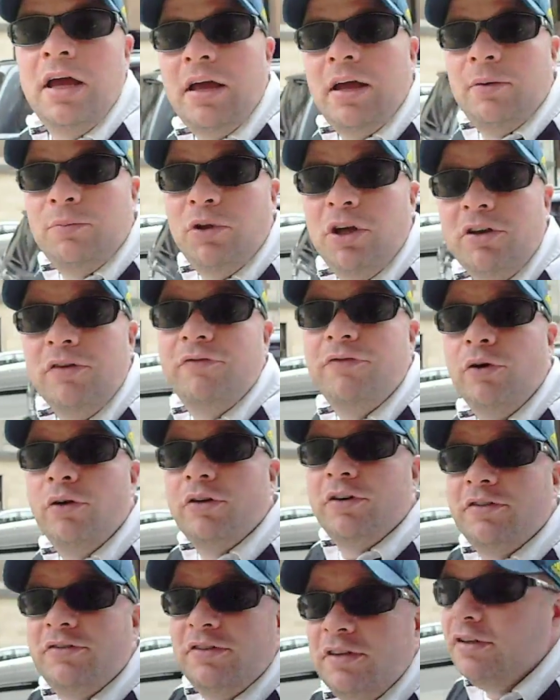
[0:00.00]
I'm looking
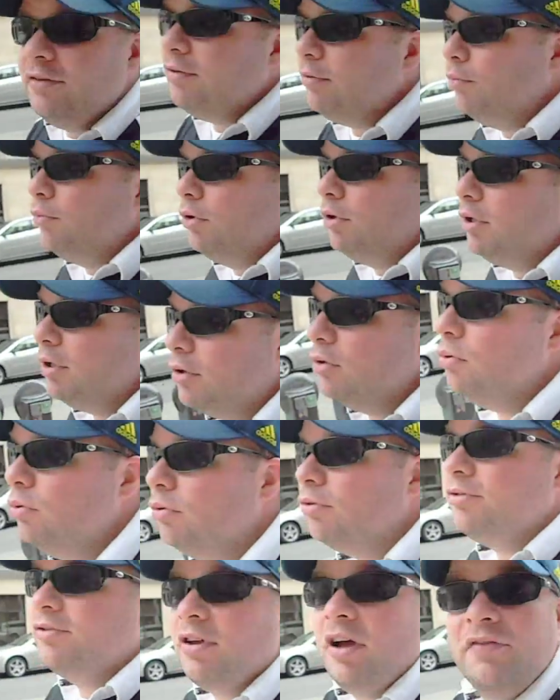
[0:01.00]
forward to seeing some really
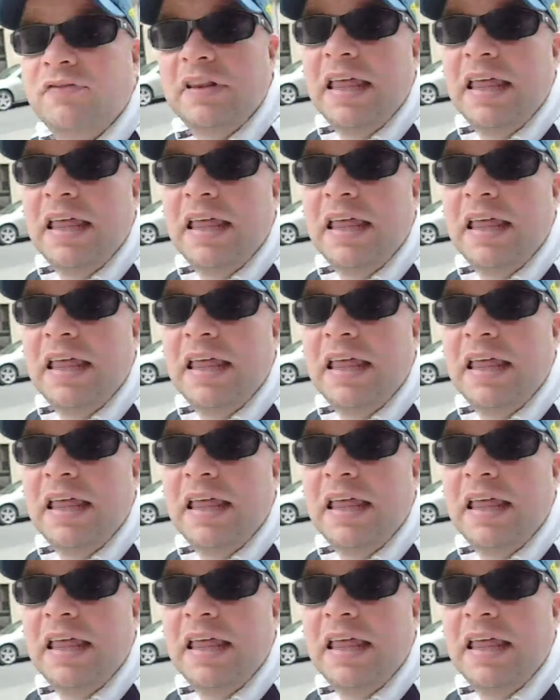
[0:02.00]
cool stuff.